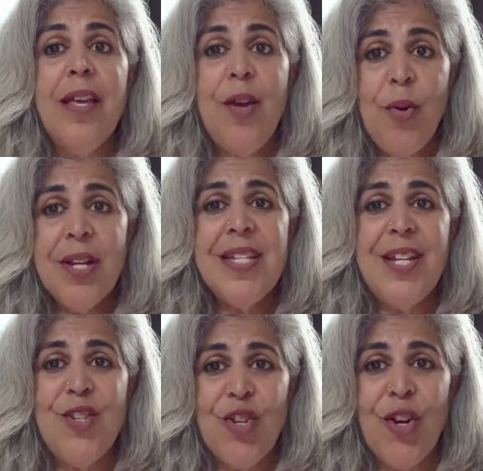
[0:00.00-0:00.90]
a yoga
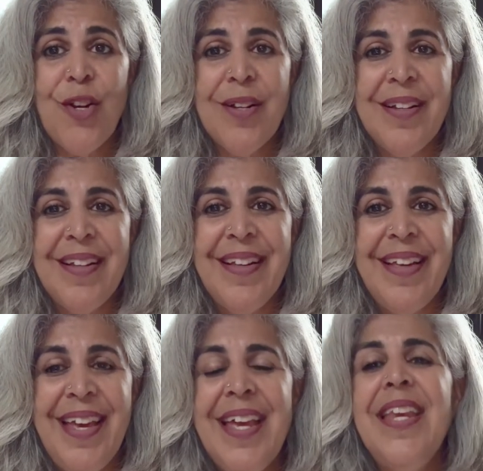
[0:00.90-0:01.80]
teacher
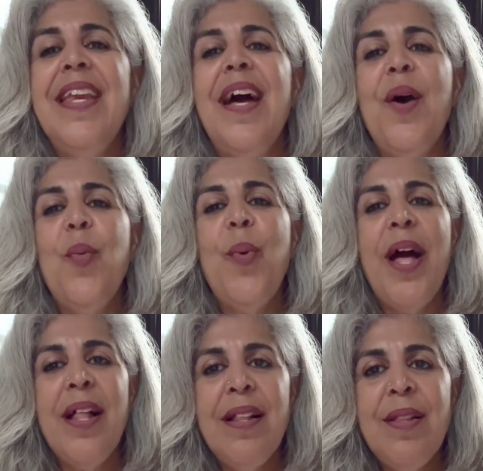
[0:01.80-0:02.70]
in a
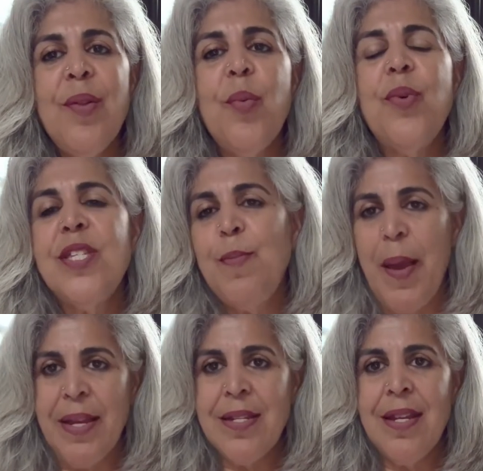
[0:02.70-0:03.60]

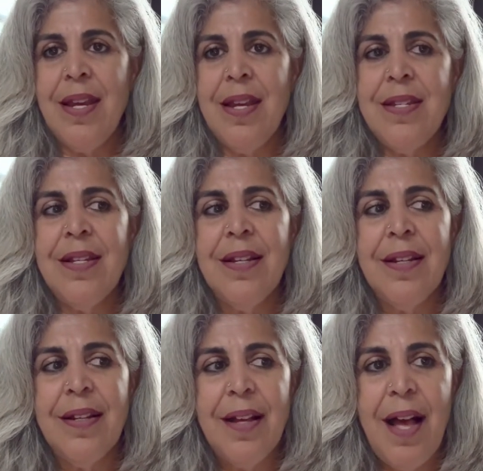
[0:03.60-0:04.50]
well-respected
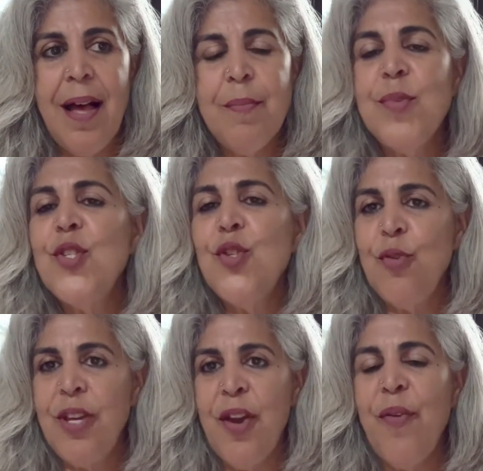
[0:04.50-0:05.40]

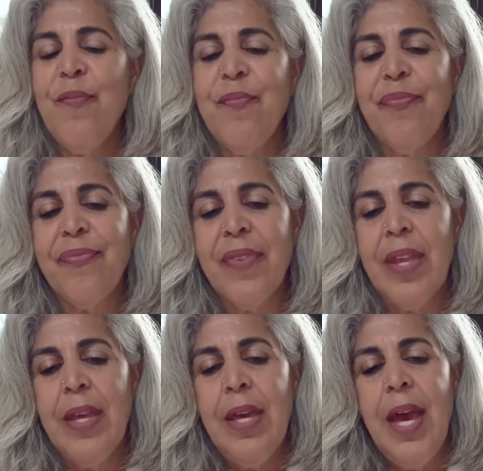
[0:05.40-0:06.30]
studio.
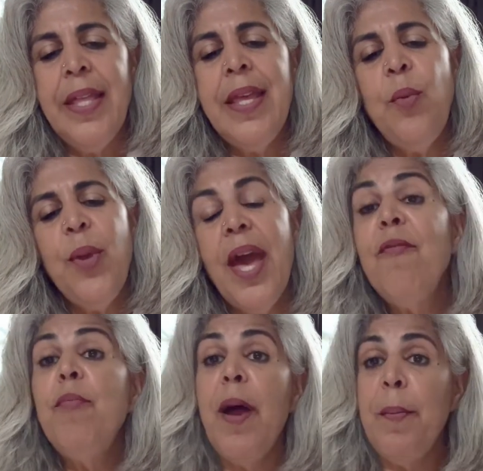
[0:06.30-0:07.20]
And then we have
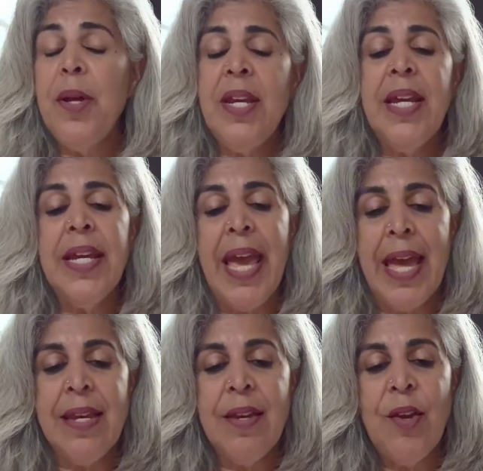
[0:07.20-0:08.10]
Brahmari
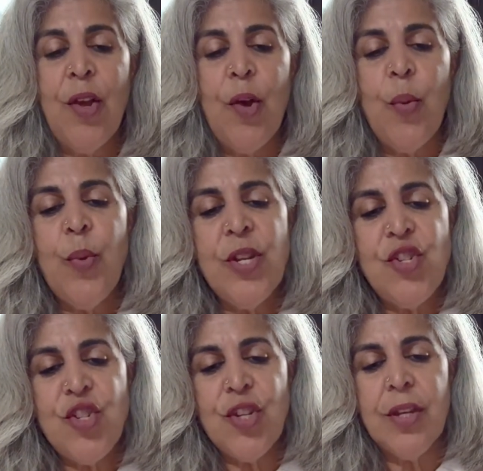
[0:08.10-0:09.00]
again,
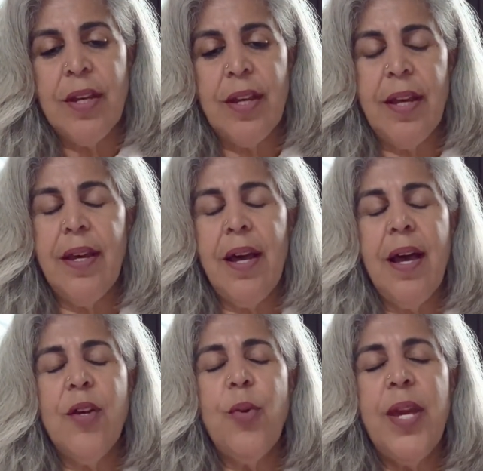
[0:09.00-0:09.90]
which
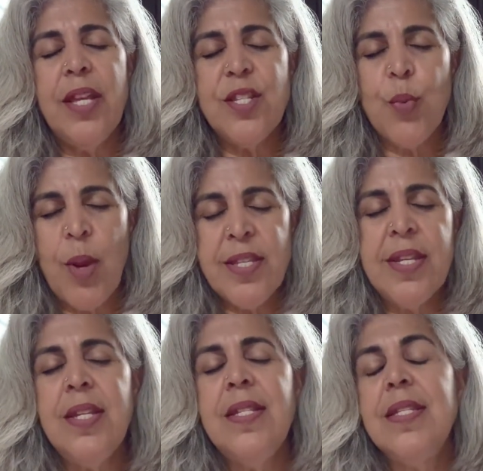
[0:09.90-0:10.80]
creates
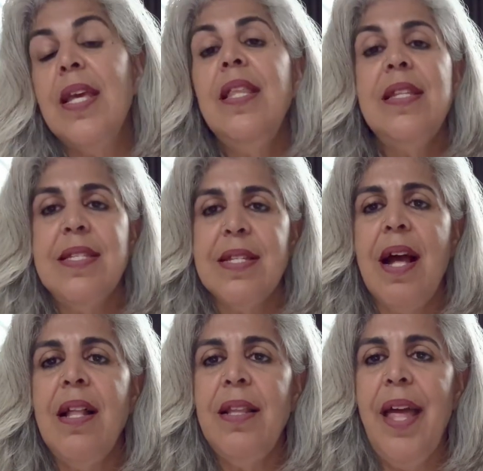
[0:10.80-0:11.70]
resonance in the
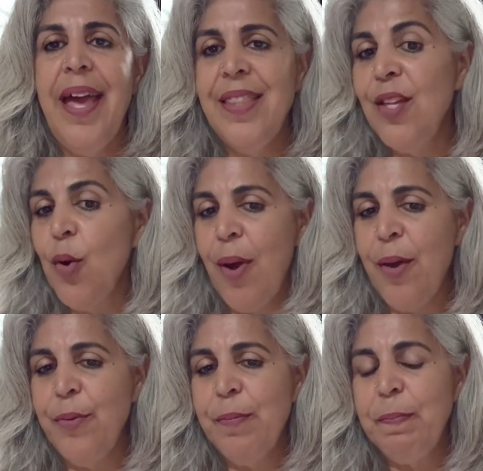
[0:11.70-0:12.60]
skull and the crown.